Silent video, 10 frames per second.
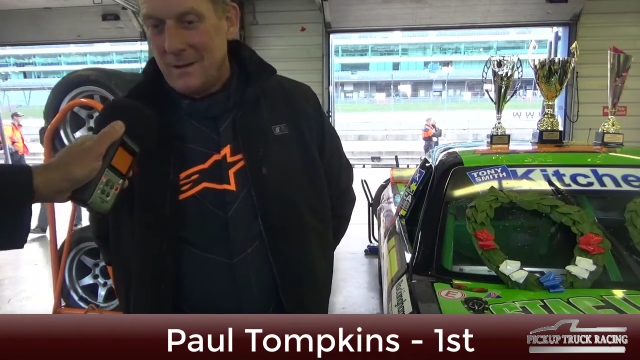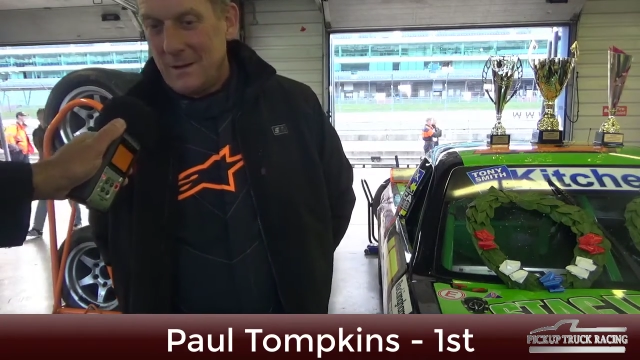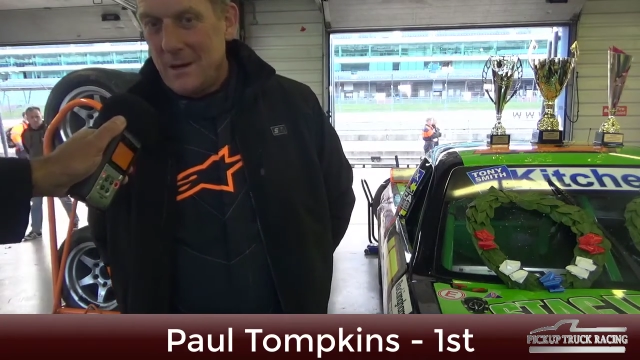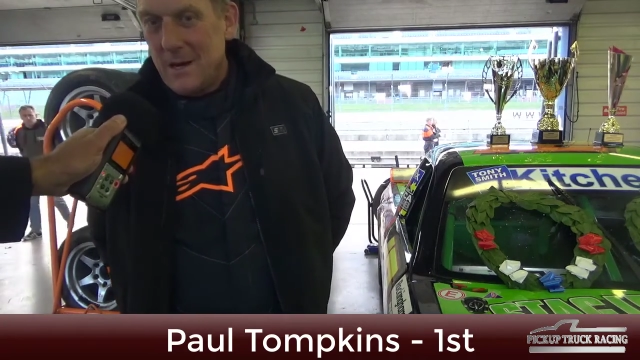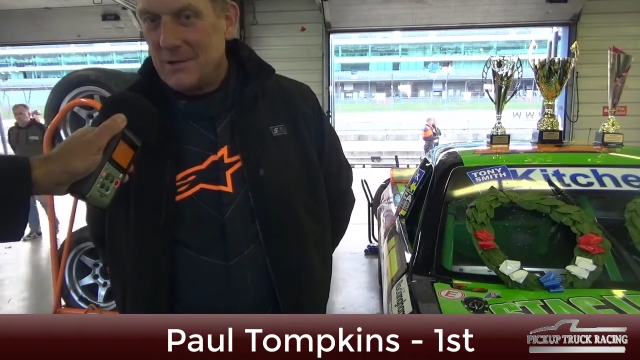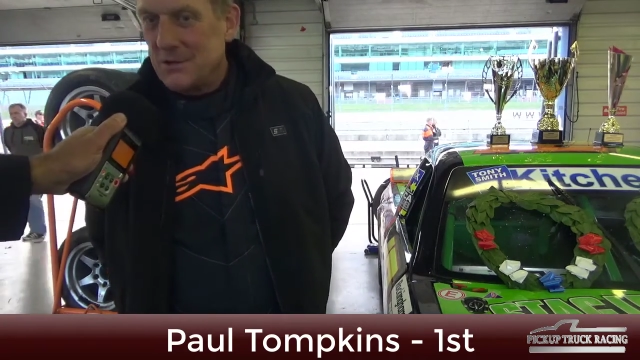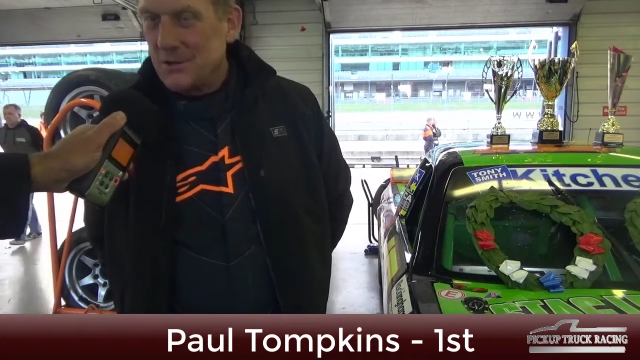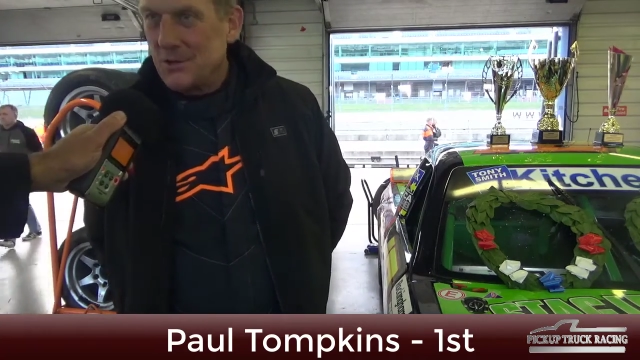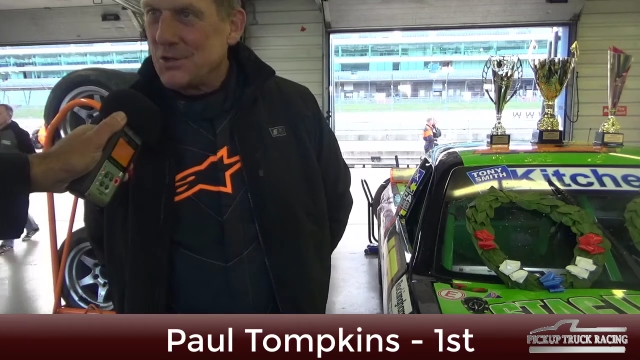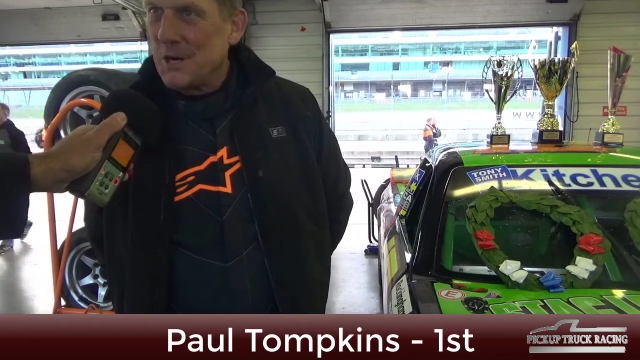Yeah, it's just
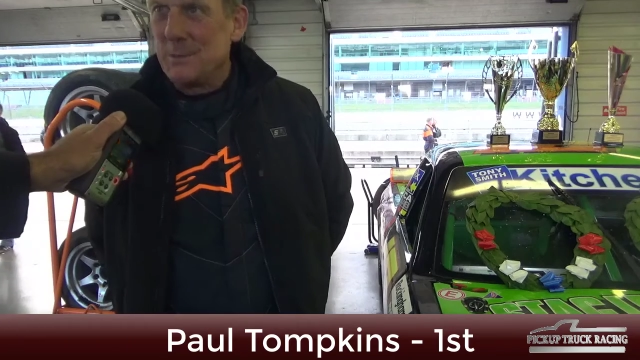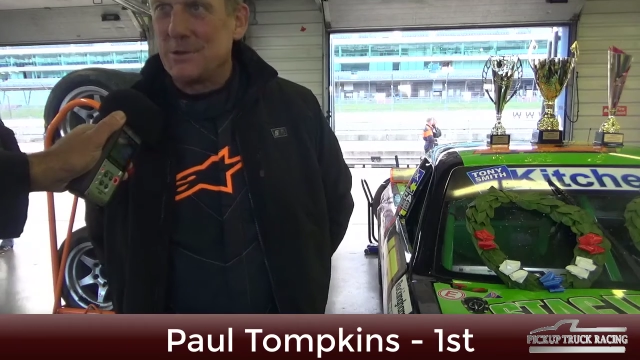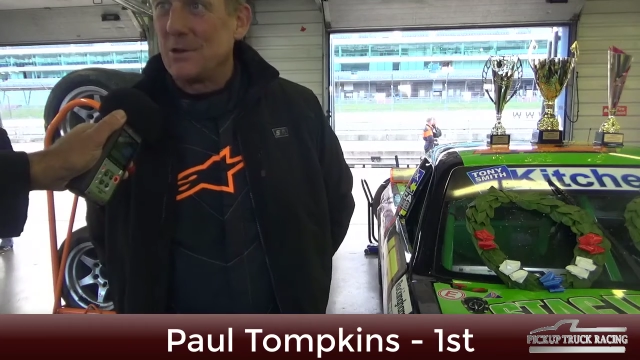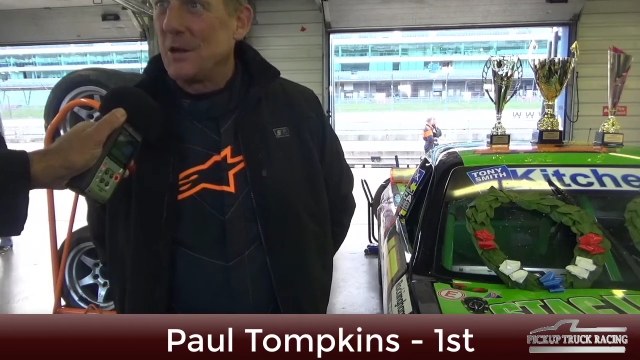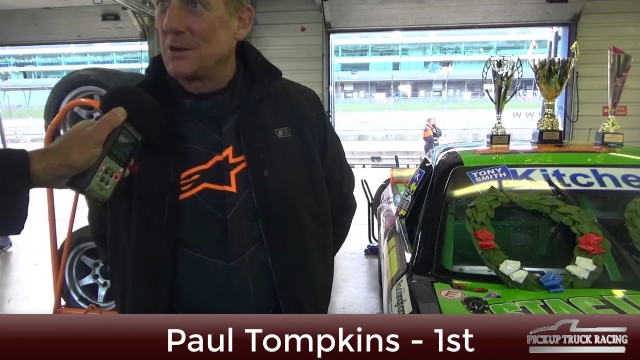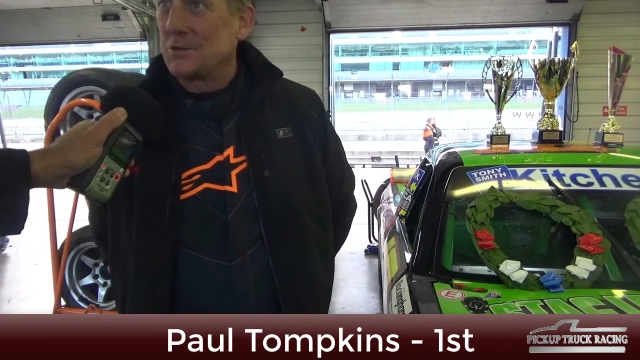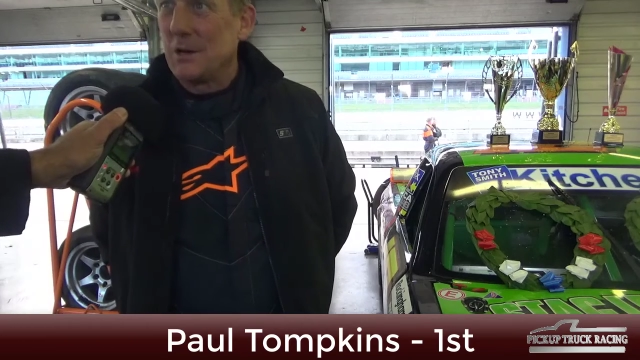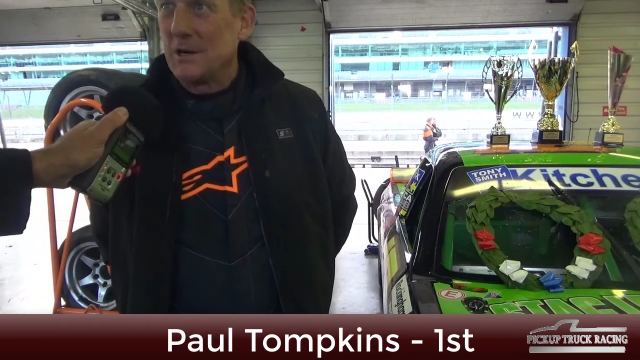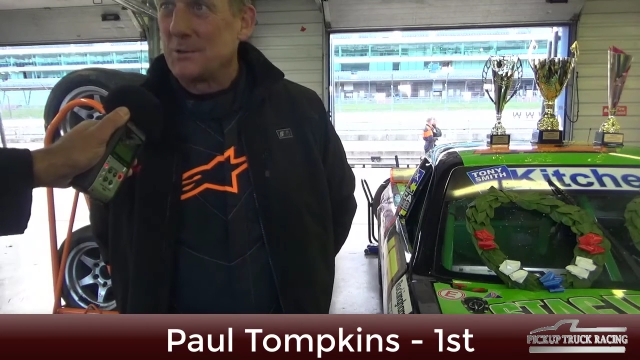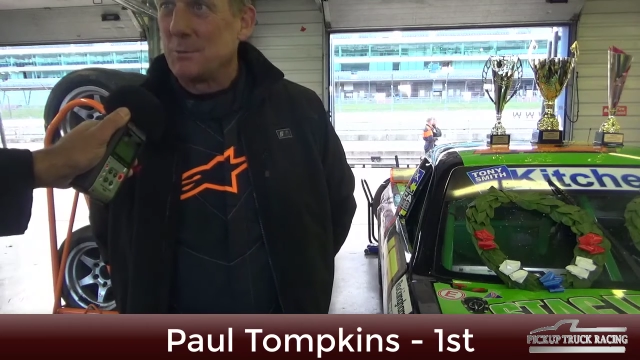a shame it's the last race.